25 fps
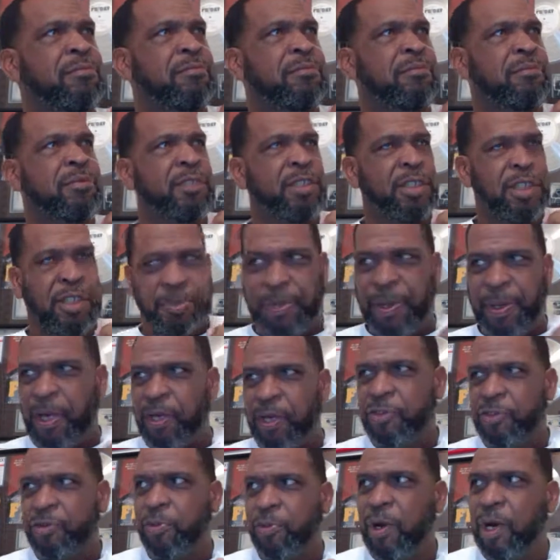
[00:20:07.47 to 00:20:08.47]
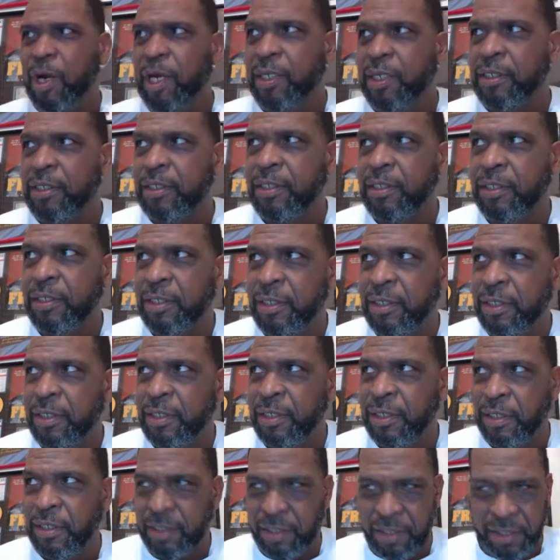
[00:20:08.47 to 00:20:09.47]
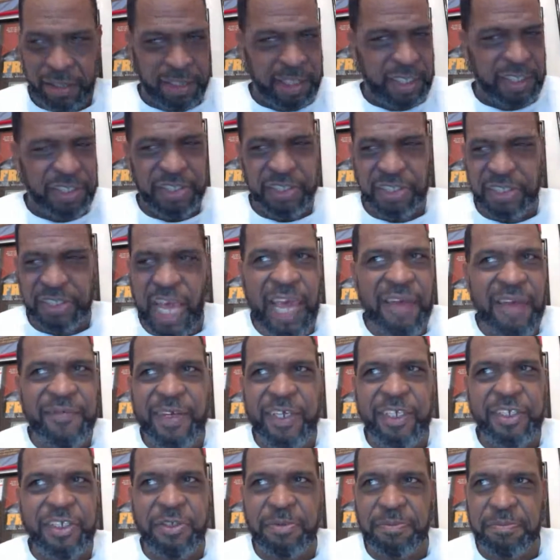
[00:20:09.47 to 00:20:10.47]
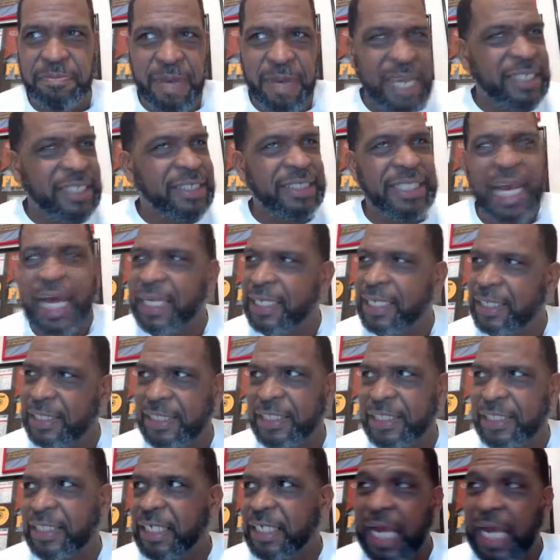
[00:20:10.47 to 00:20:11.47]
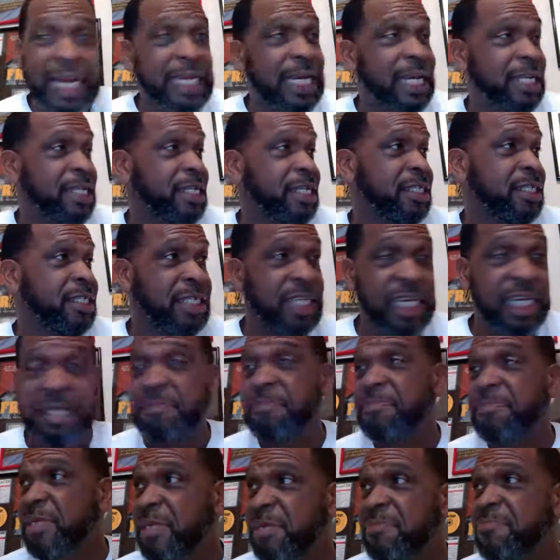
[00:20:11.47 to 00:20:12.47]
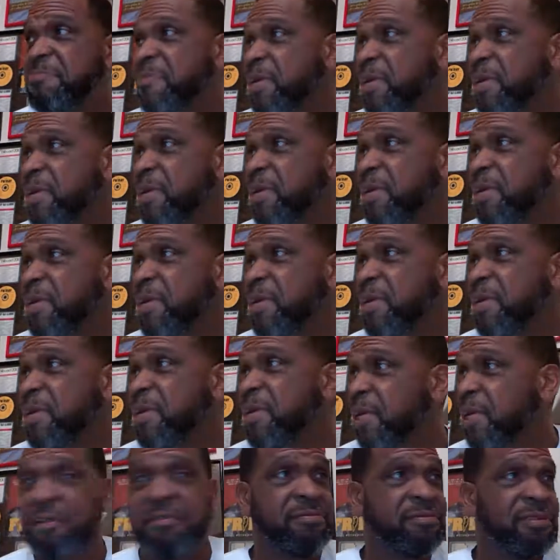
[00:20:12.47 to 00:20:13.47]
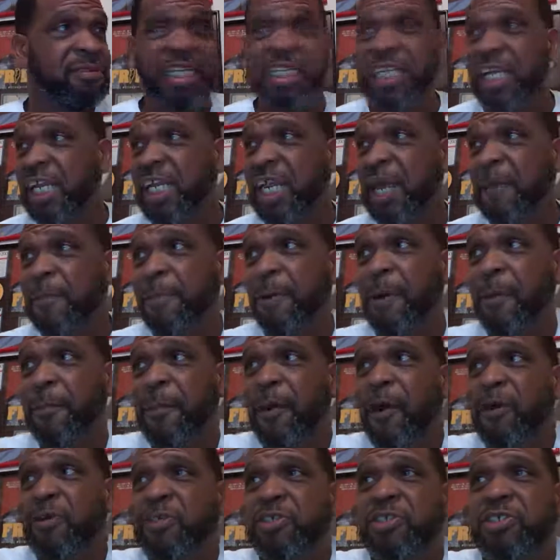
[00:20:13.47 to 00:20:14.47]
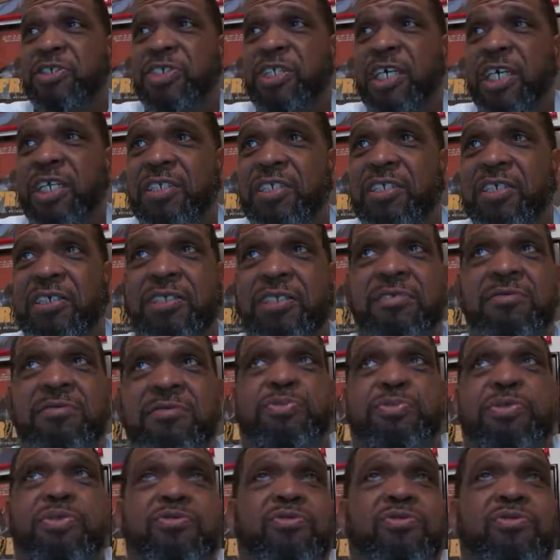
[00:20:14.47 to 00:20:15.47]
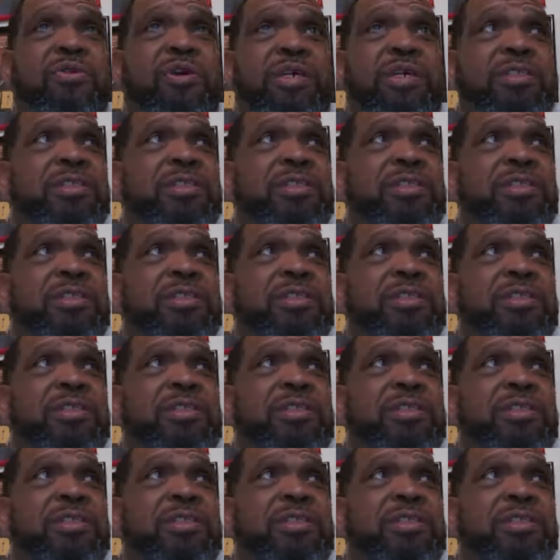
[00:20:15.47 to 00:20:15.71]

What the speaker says: Spells what? The savage mentality. I gotta get me. And then they pump all this shit to us,